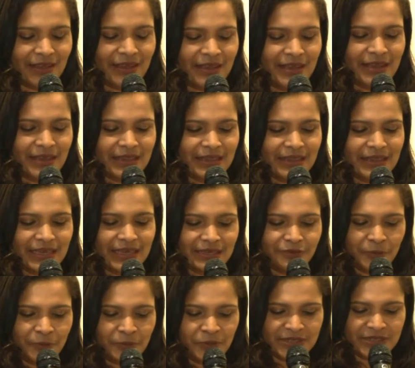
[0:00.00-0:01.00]
There are
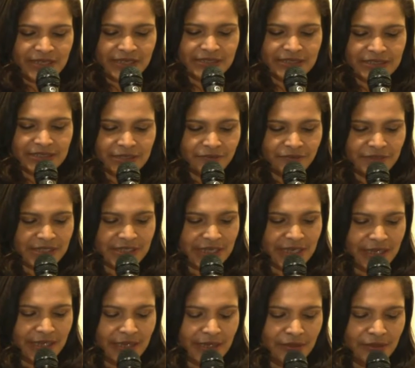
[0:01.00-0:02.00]
representatives
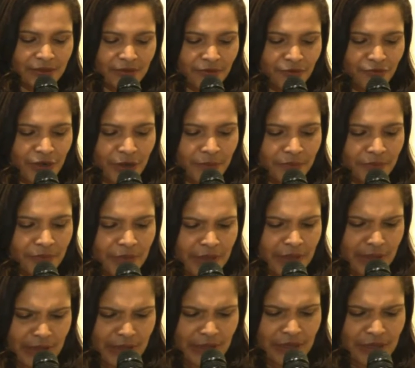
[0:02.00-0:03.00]
here from
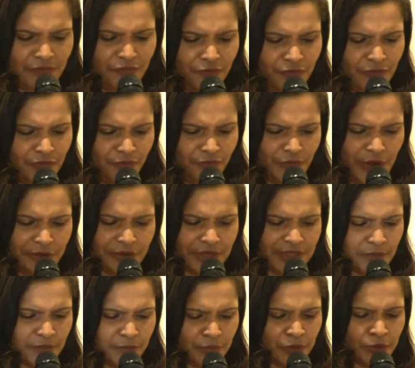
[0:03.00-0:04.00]
a
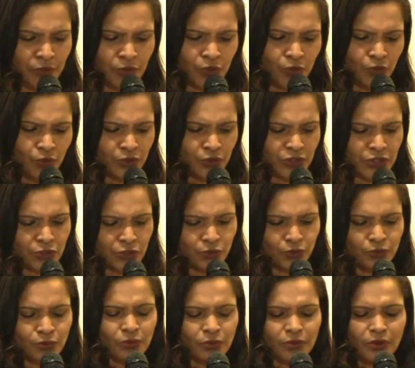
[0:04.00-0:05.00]
veritable who's
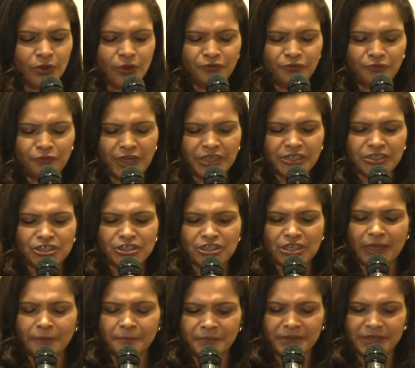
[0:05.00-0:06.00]
who of French
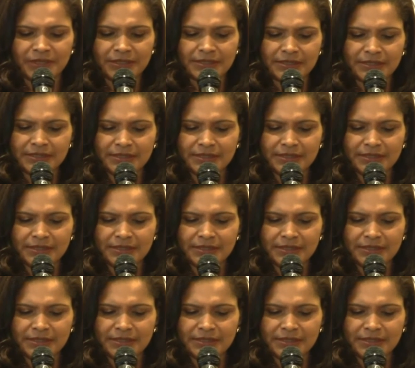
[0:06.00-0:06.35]
companies.